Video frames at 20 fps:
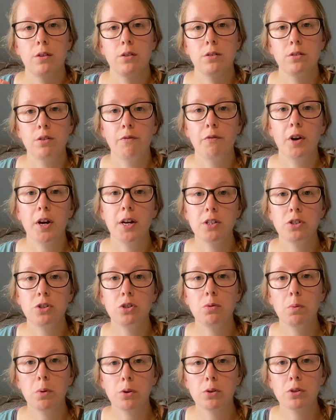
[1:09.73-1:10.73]
So first
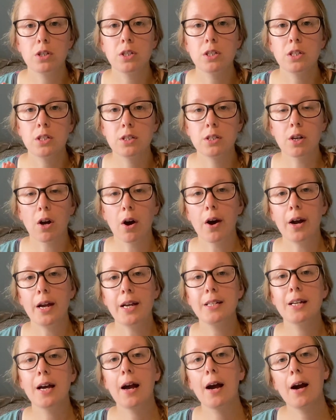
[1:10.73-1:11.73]
you want to
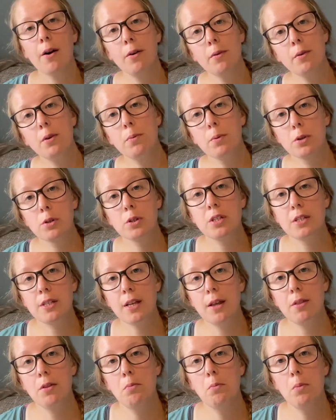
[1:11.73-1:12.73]
decide how you want to
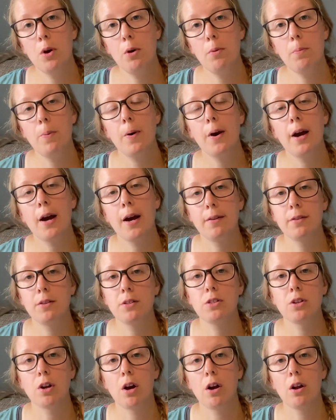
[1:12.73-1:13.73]
set them up at the
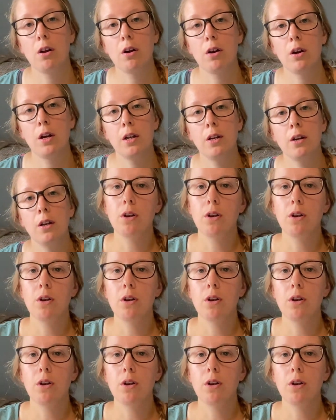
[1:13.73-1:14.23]
start line.